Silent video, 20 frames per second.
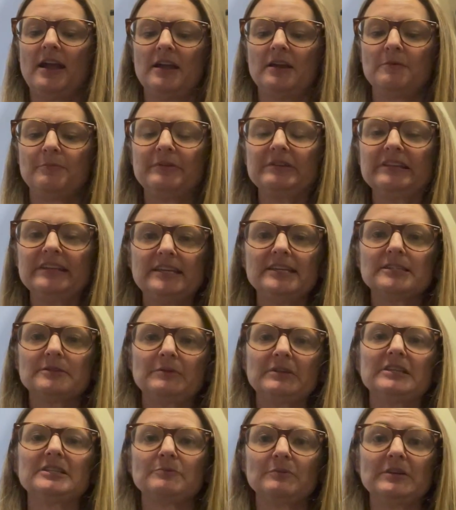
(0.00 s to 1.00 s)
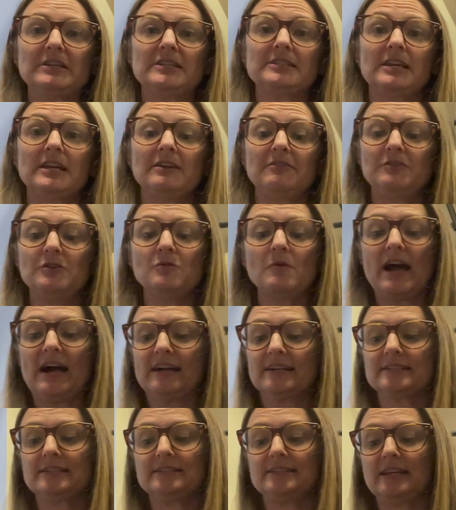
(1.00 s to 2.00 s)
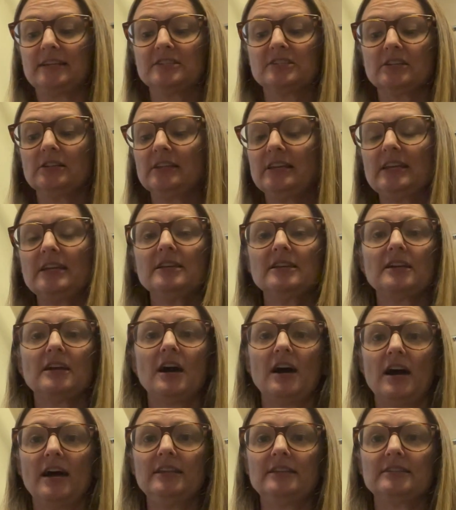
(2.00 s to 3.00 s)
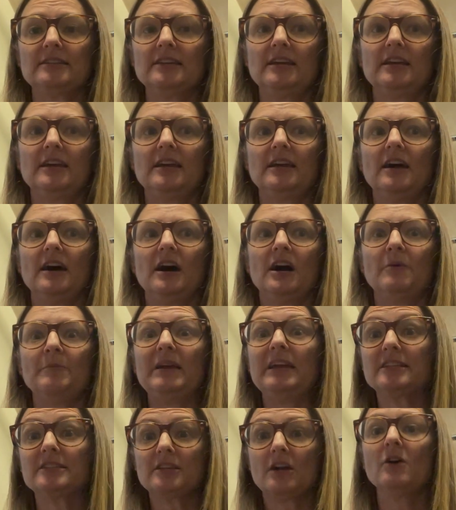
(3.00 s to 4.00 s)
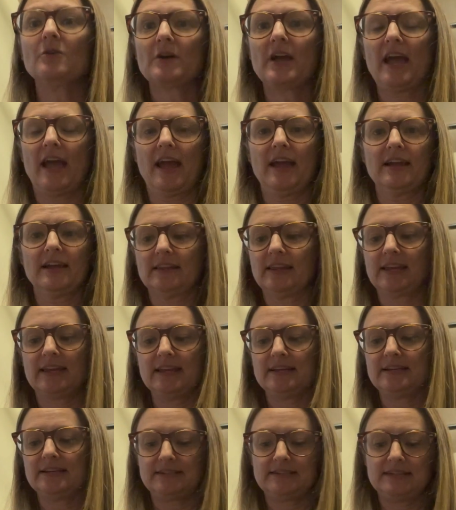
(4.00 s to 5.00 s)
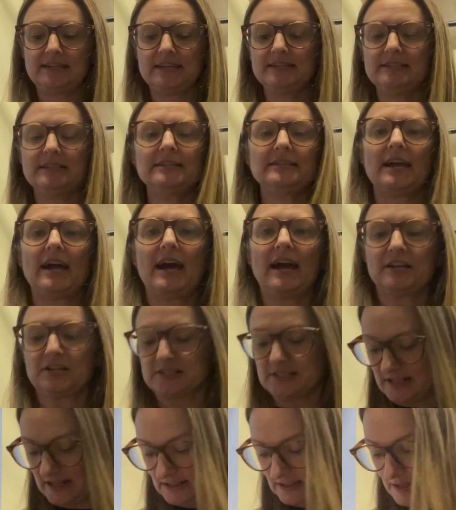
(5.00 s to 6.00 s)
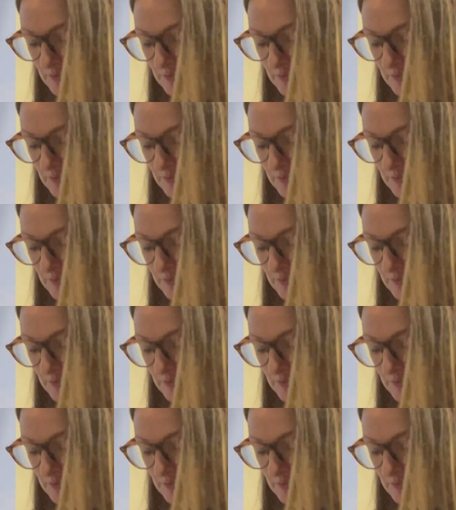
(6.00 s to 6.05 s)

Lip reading: Please, if you accidentally cut, it's okay. Like, it is easy to accidentally